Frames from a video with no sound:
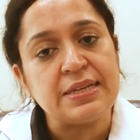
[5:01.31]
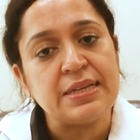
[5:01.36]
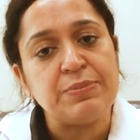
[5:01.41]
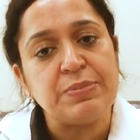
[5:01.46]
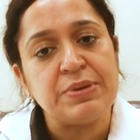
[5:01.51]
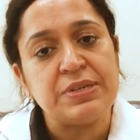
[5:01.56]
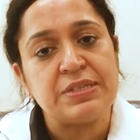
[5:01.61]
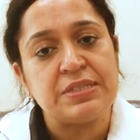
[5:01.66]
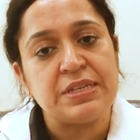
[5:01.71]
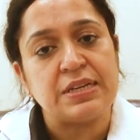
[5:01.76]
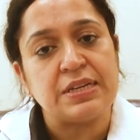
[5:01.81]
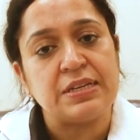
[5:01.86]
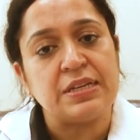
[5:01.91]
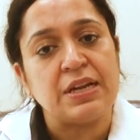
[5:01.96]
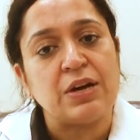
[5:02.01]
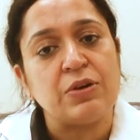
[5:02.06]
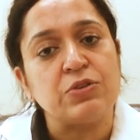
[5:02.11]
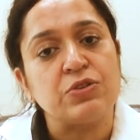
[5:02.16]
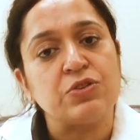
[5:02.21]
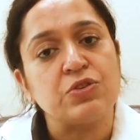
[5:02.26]
be taken
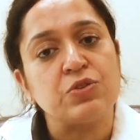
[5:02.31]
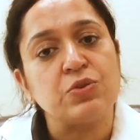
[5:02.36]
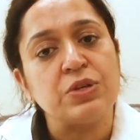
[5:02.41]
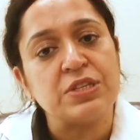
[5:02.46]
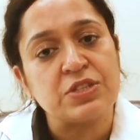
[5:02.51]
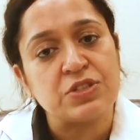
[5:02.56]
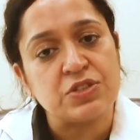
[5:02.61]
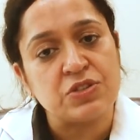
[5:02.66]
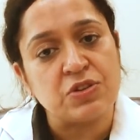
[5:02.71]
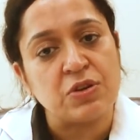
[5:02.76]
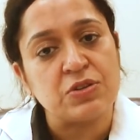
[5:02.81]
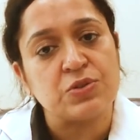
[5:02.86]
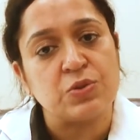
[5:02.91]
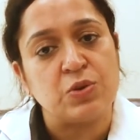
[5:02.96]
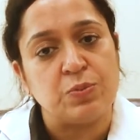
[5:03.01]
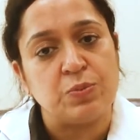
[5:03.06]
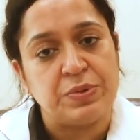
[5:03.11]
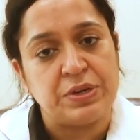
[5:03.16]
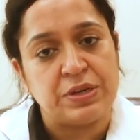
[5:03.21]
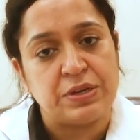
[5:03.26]
out through
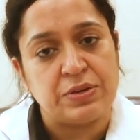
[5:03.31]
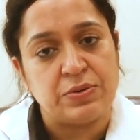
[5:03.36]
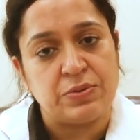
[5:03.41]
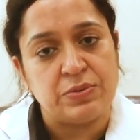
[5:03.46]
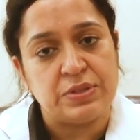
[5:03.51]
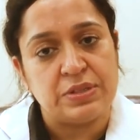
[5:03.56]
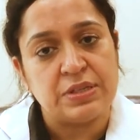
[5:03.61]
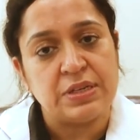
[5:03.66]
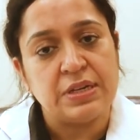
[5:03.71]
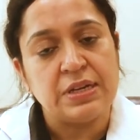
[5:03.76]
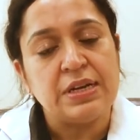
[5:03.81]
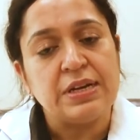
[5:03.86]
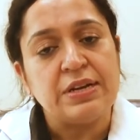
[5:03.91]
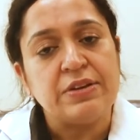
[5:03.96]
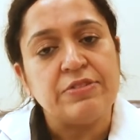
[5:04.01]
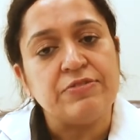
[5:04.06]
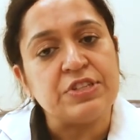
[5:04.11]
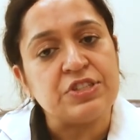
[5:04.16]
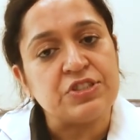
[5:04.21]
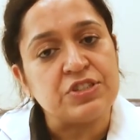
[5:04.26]
hysteroscopic route,
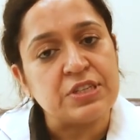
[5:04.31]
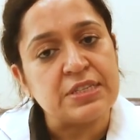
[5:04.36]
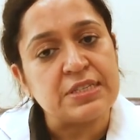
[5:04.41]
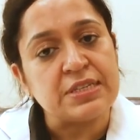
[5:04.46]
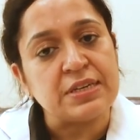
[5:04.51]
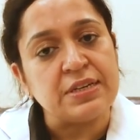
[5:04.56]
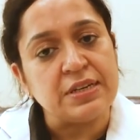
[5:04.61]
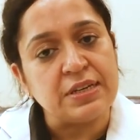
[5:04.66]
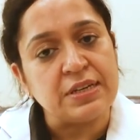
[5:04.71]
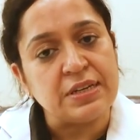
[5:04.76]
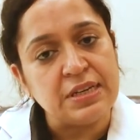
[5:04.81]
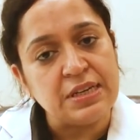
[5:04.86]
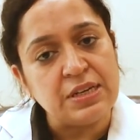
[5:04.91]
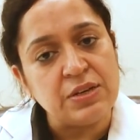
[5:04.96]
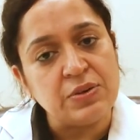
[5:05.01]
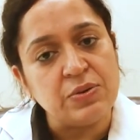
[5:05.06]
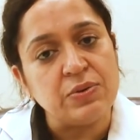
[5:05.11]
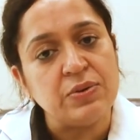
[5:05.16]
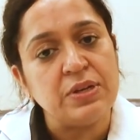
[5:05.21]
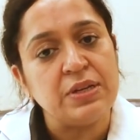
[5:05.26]
which is a
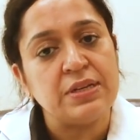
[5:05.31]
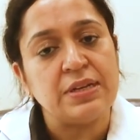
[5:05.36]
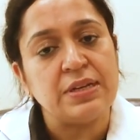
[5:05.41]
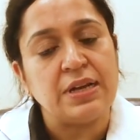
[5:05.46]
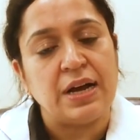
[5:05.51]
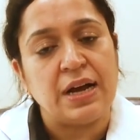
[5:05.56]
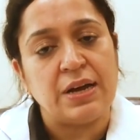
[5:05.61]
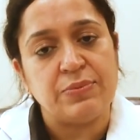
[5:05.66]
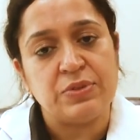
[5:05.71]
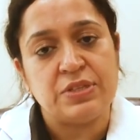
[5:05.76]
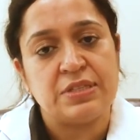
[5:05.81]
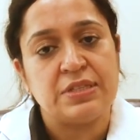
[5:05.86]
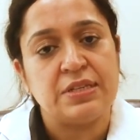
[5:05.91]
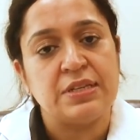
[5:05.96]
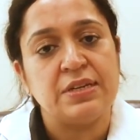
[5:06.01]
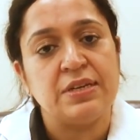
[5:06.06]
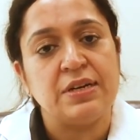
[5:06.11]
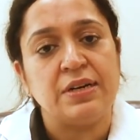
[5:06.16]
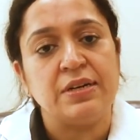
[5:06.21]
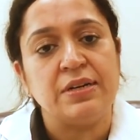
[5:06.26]
keyhole, I would say
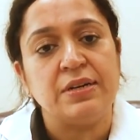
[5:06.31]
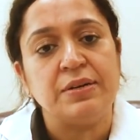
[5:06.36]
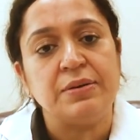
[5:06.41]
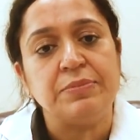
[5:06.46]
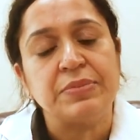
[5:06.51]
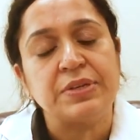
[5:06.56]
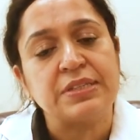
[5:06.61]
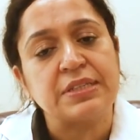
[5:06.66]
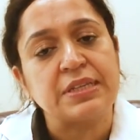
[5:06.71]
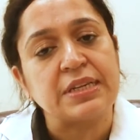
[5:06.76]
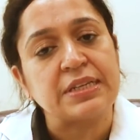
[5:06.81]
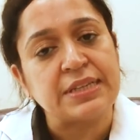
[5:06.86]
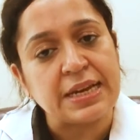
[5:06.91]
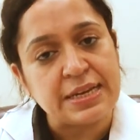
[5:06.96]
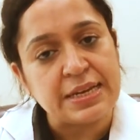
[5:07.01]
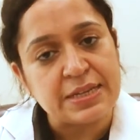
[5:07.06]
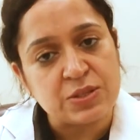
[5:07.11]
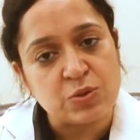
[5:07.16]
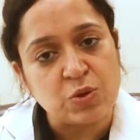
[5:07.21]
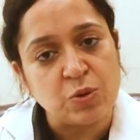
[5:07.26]
a
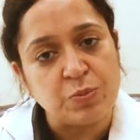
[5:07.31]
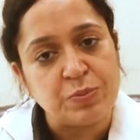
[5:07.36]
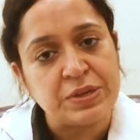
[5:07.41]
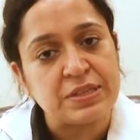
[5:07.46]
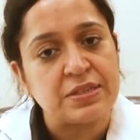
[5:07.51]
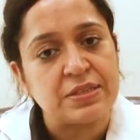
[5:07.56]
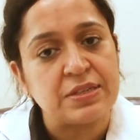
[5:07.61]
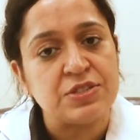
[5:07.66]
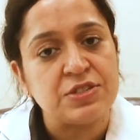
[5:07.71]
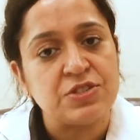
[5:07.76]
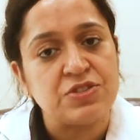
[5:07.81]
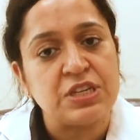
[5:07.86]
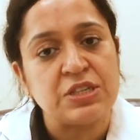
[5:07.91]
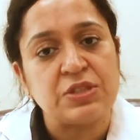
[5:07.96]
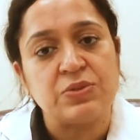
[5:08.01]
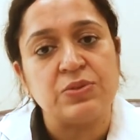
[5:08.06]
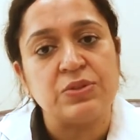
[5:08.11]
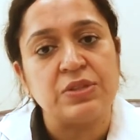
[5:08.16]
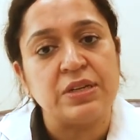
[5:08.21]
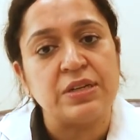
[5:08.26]
telescopic surgery
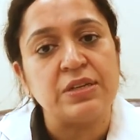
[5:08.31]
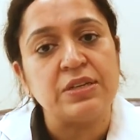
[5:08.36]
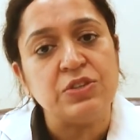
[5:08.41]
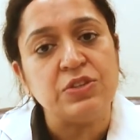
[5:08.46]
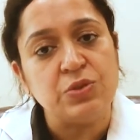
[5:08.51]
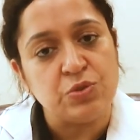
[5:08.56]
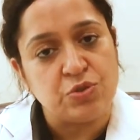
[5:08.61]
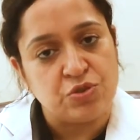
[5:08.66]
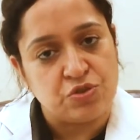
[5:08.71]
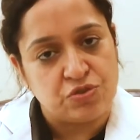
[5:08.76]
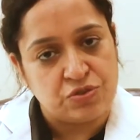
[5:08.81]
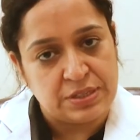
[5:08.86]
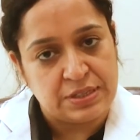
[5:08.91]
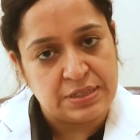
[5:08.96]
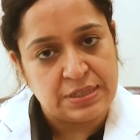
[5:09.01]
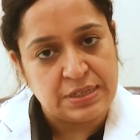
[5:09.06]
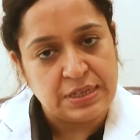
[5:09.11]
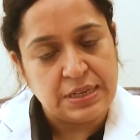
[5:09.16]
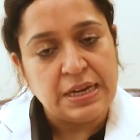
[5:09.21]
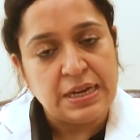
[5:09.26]
through the uterus.